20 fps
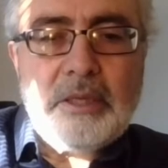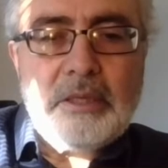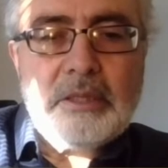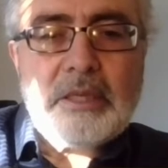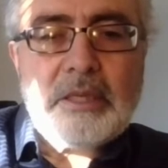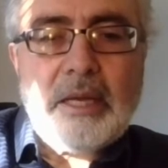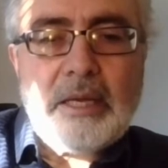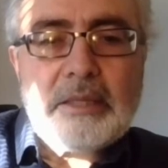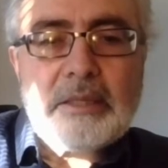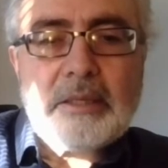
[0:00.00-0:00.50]

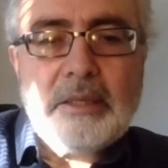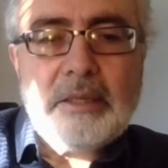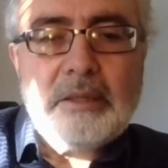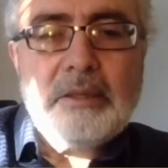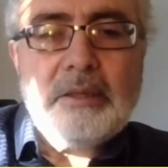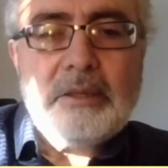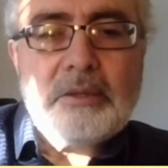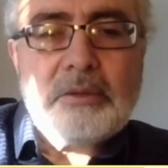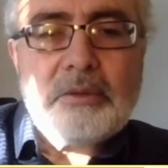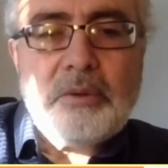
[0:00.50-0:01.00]
he's
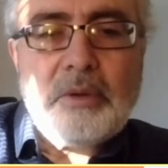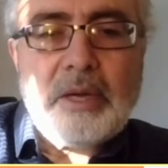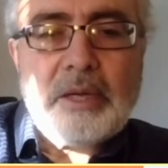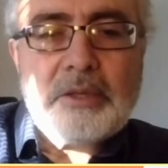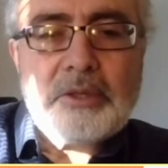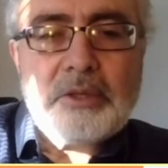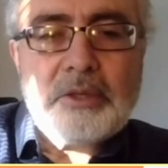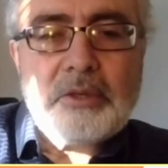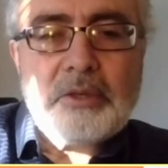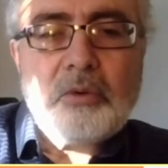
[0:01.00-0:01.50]
asking this
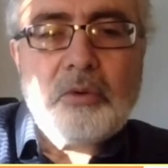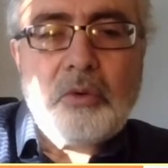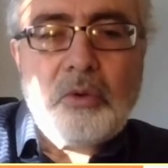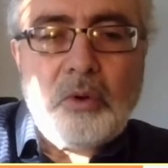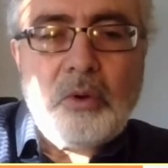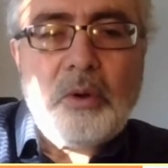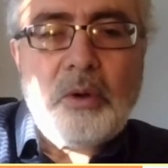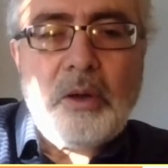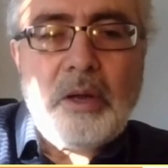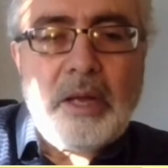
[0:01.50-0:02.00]
question.
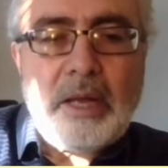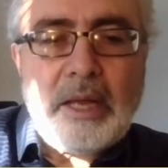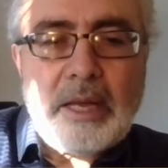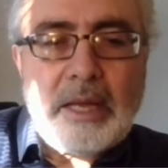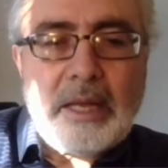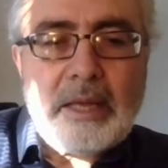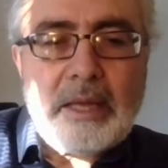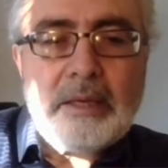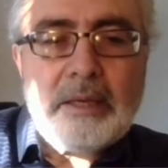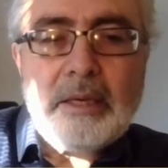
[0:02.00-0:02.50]
Go
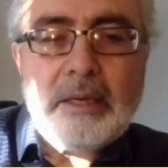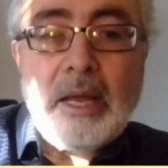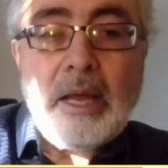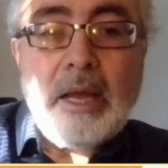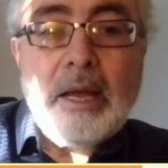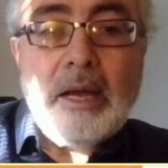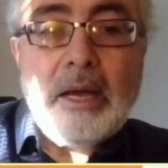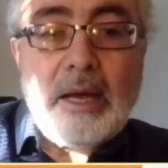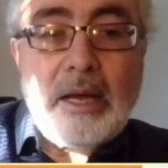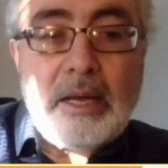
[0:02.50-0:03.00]
and
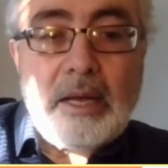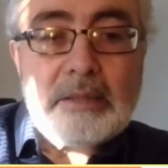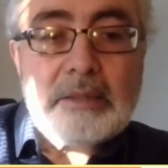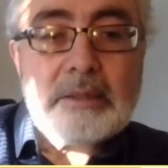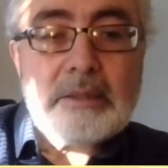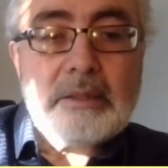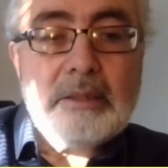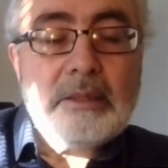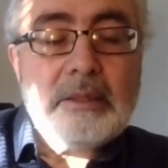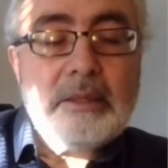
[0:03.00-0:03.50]

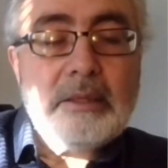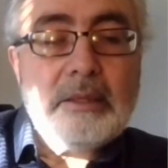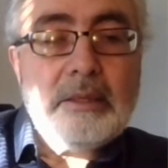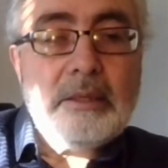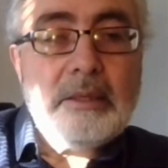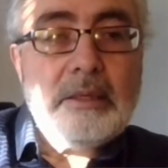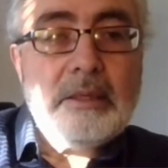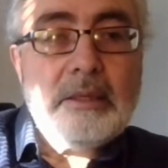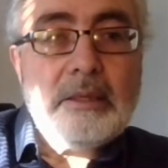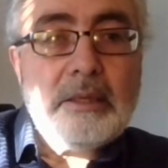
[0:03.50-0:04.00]
ask
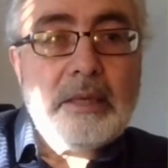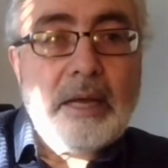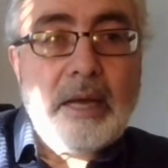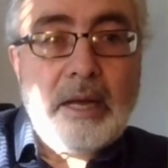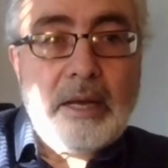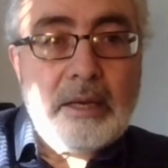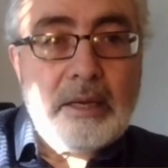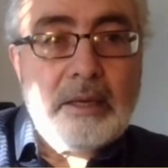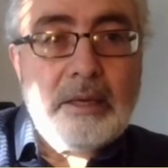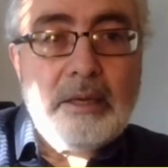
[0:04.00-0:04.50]
the
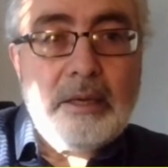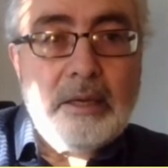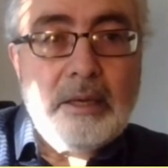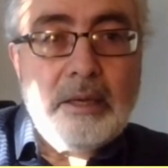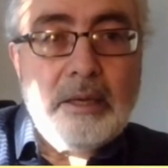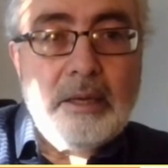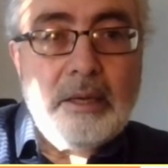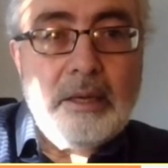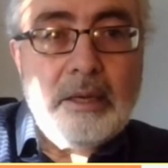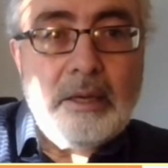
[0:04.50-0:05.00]
young
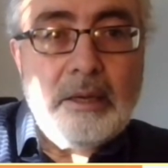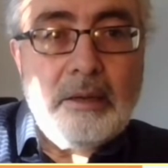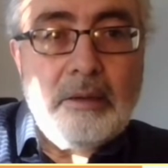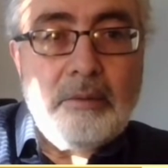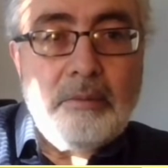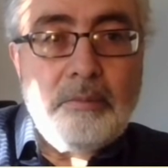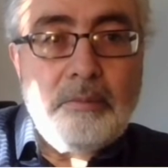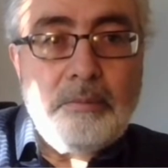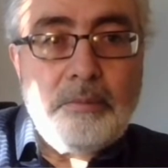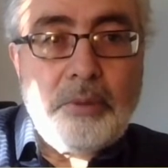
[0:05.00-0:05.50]

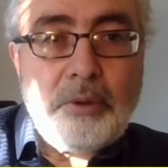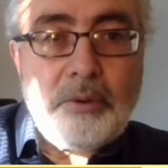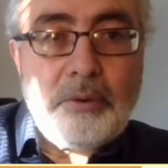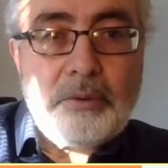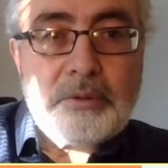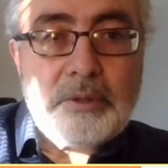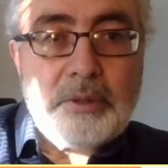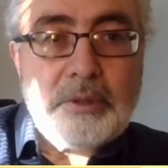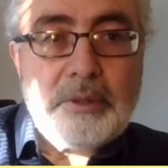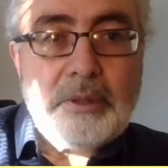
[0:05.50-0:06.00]

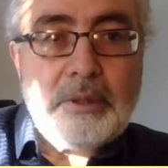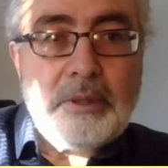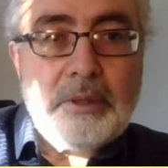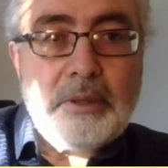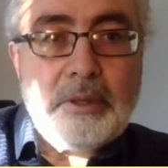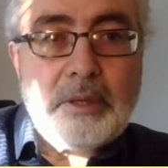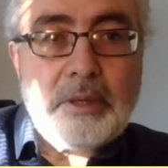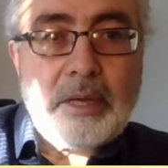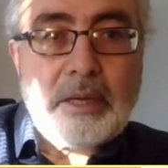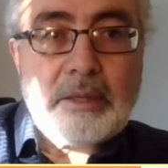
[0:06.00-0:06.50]
person,
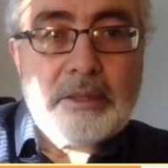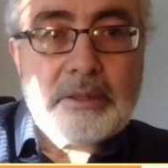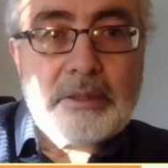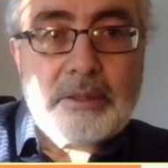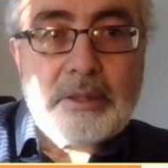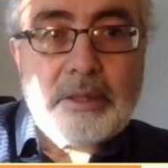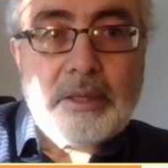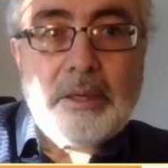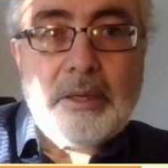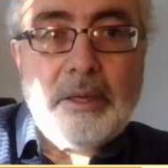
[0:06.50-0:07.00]

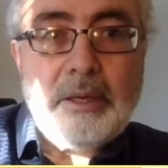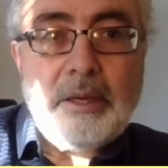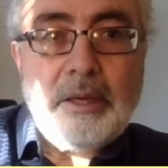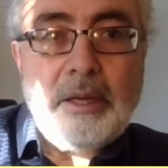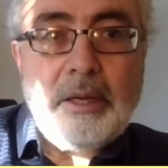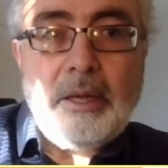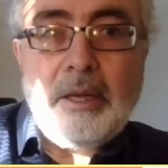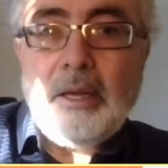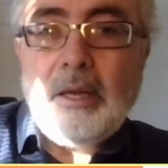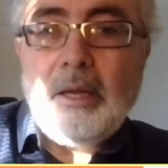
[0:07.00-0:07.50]
youngster,
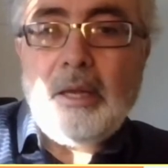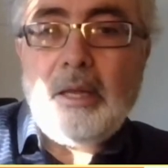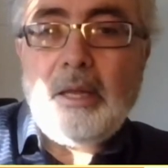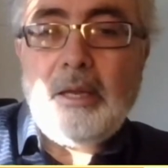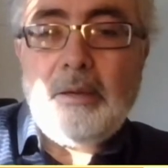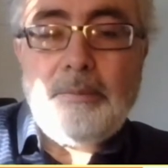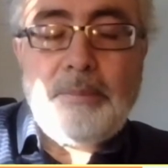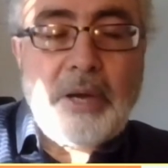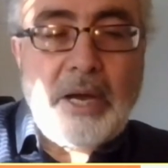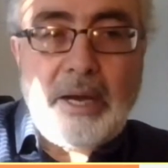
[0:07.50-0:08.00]

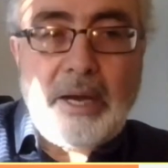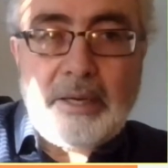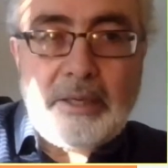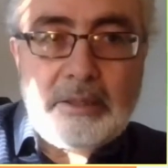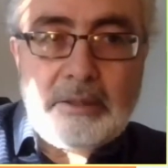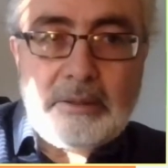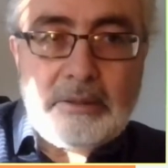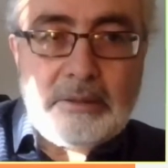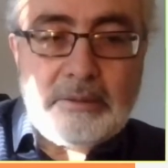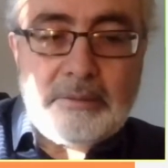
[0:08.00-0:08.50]
in
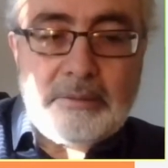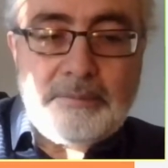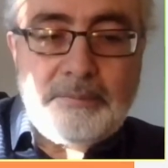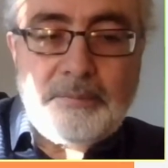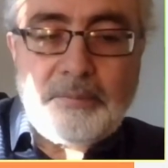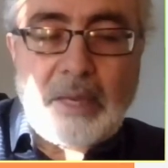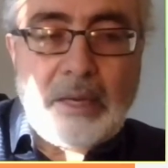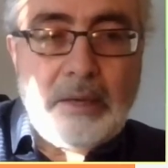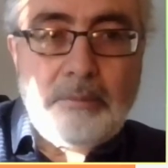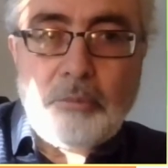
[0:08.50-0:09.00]
Paris,
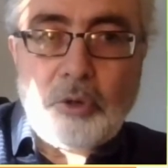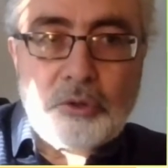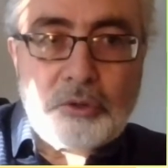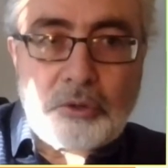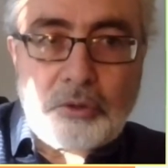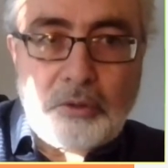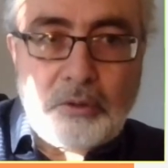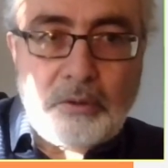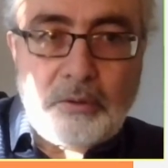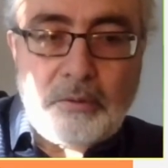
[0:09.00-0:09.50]
in
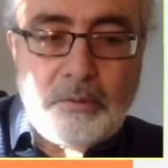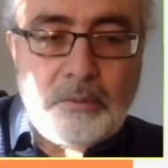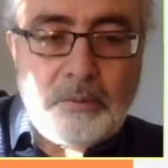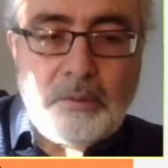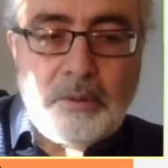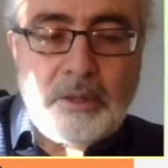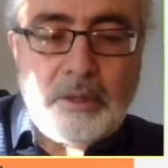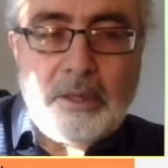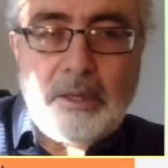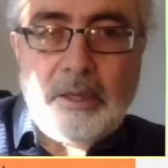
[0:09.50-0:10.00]
Moscow,
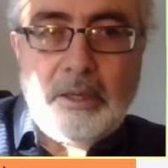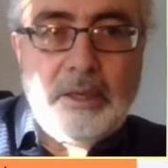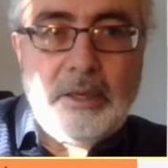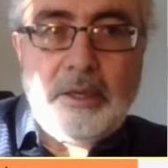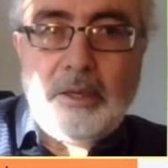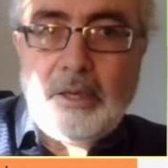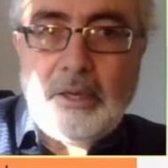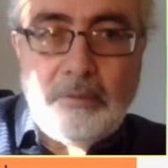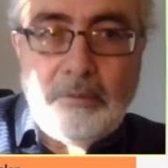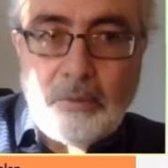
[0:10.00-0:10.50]

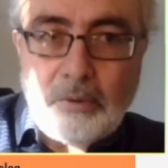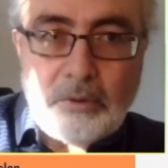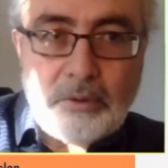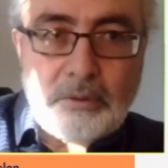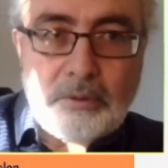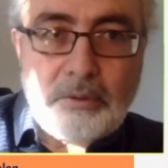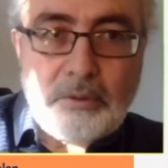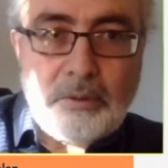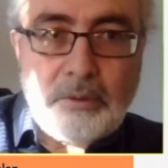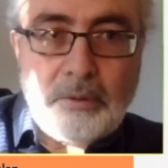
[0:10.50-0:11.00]
in New
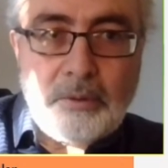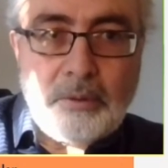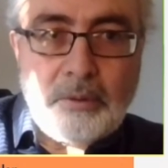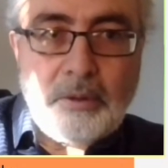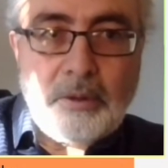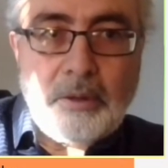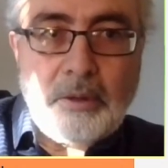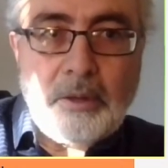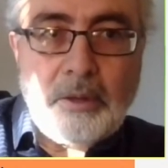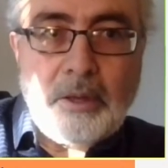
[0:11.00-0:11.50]
York,
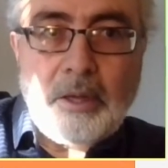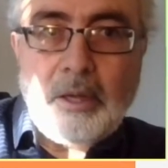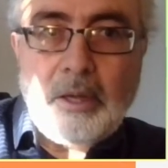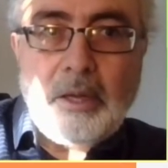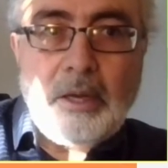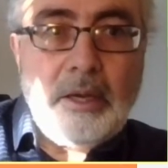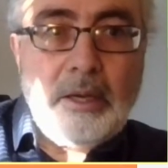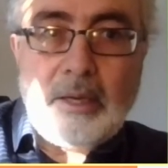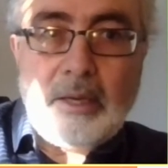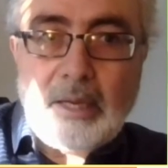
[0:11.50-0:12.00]

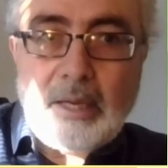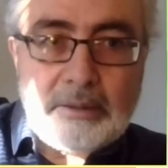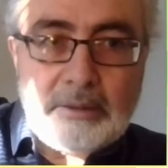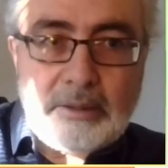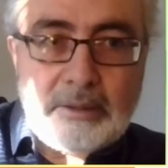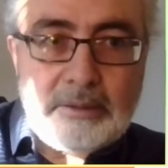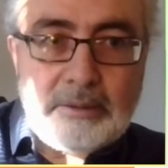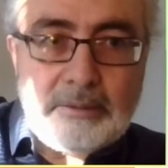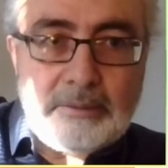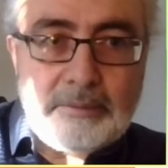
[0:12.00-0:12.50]
in
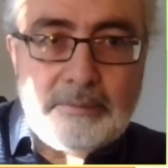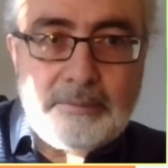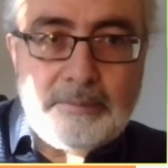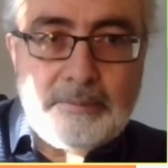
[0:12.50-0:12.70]
London,